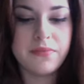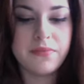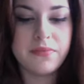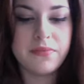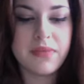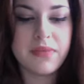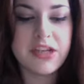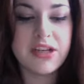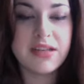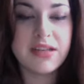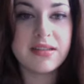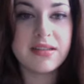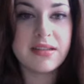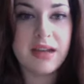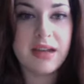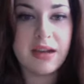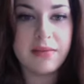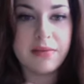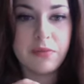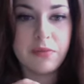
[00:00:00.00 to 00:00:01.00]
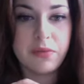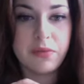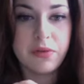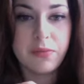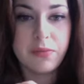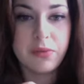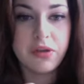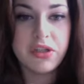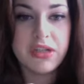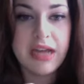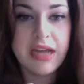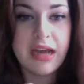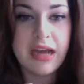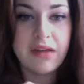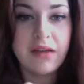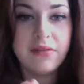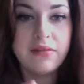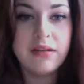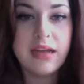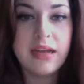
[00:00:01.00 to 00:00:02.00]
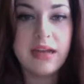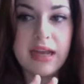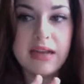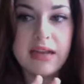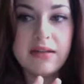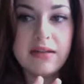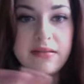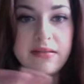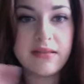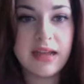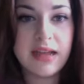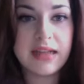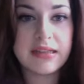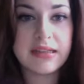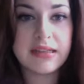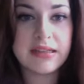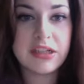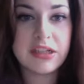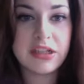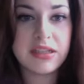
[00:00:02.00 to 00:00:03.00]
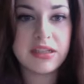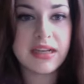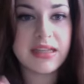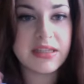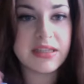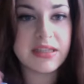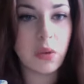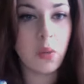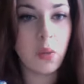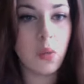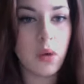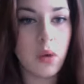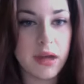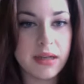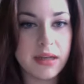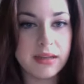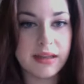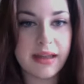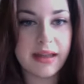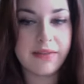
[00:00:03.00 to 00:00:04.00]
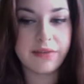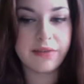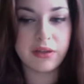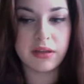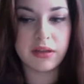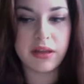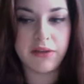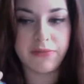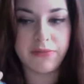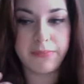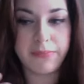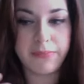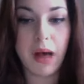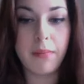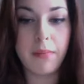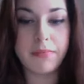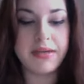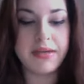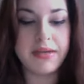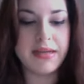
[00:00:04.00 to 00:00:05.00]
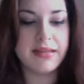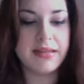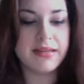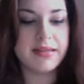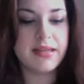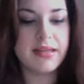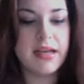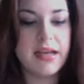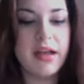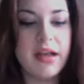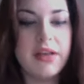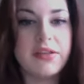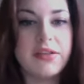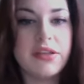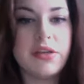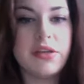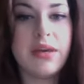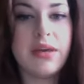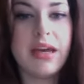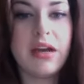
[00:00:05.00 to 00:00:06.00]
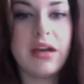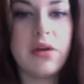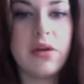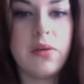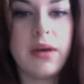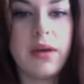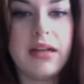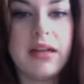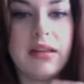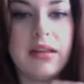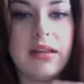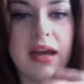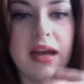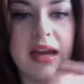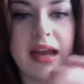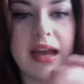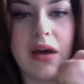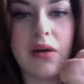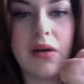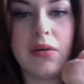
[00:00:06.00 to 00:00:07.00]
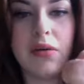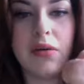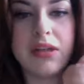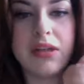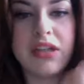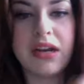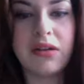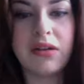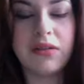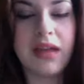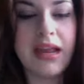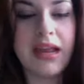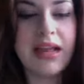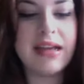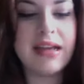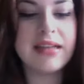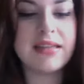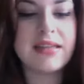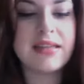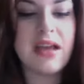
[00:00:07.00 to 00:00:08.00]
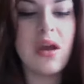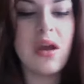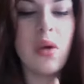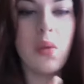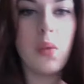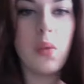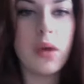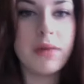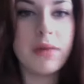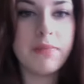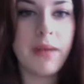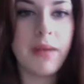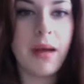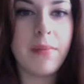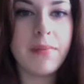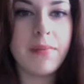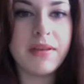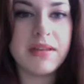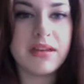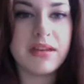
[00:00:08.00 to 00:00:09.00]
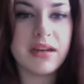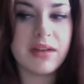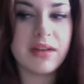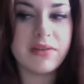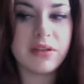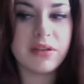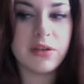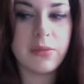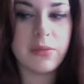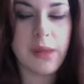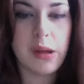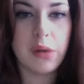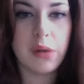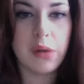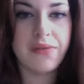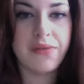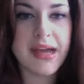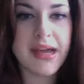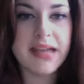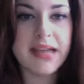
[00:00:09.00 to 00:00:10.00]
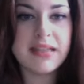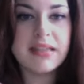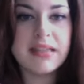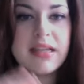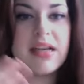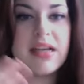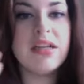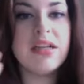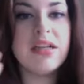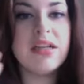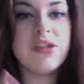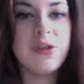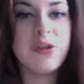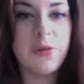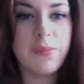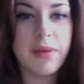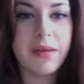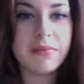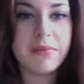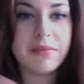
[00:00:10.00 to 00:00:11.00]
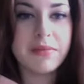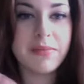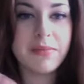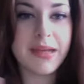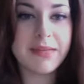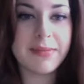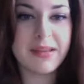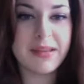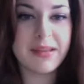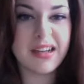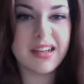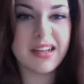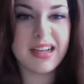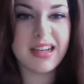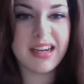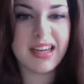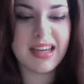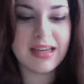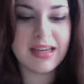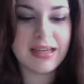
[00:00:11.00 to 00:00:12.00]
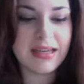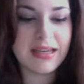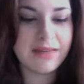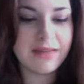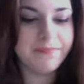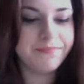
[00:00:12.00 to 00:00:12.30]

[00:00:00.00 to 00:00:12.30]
It just you push down, and it just has the one level of pumpness. So you get quite a lot out, which I don't like because one pump isn't enough to do my whole face. Two pumps makes me look kind of cakey.